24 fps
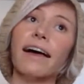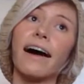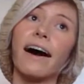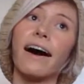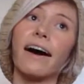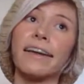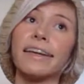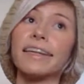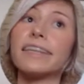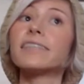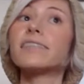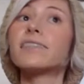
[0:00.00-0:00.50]

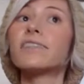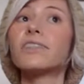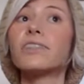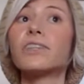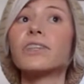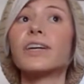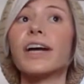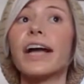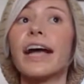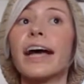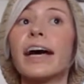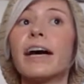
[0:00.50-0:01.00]
on
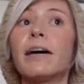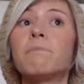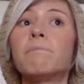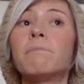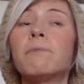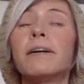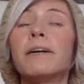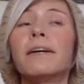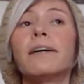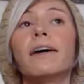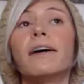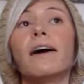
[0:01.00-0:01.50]
Instagram.
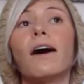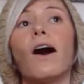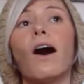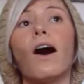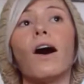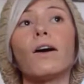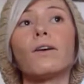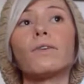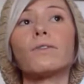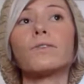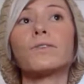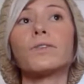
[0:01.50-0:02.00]

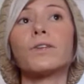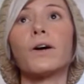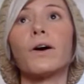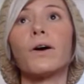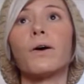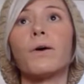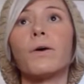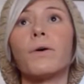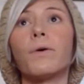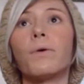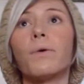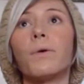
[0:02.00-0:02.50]

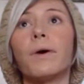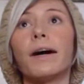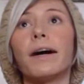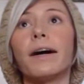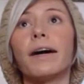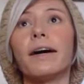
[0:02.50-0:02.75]
Also,